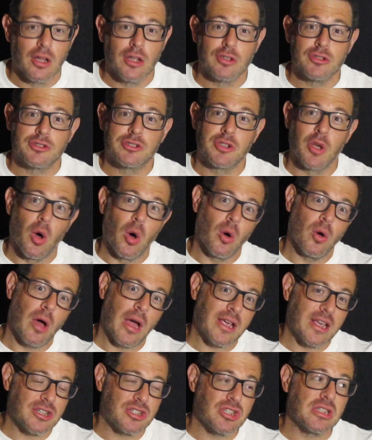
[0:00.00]
So
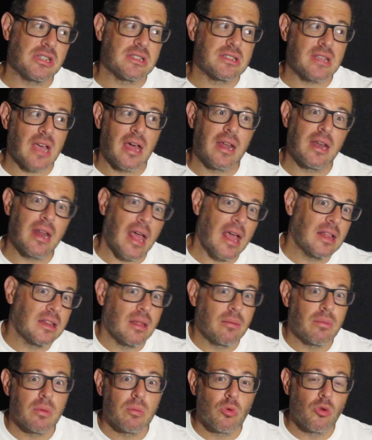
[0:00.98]
I guess she decided, hey,
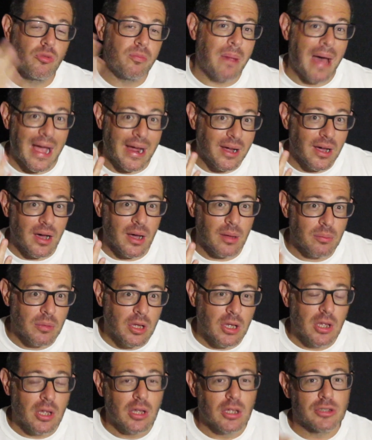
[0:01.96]
let me move back up.
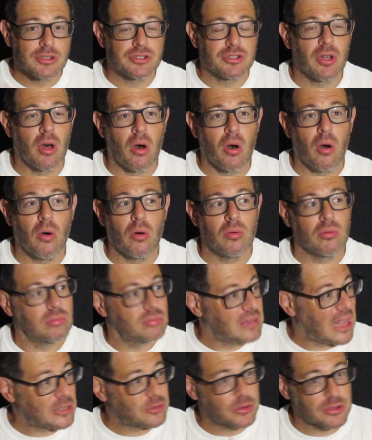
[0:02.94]
So
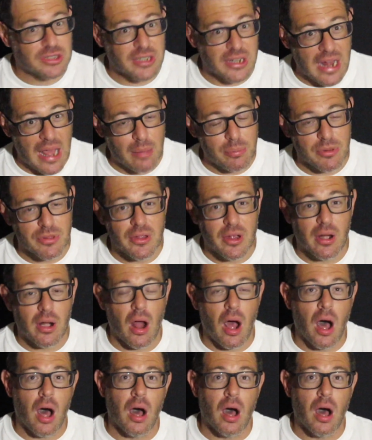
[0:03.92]
that's what's going to happen there.